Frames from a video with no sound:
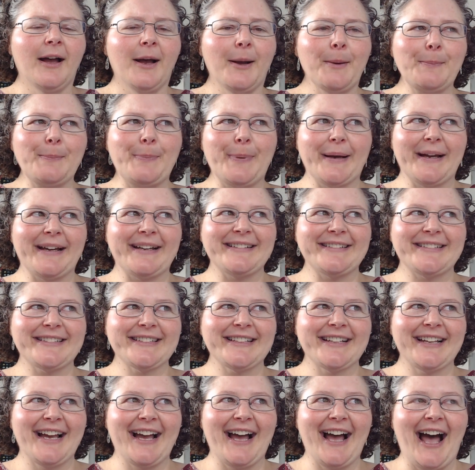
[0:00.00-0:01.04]
But
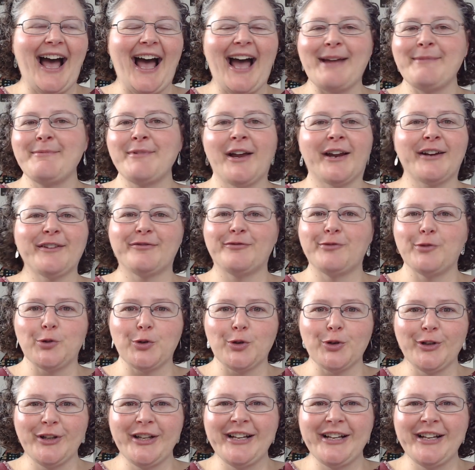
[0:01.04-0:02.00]
I'm not a fool.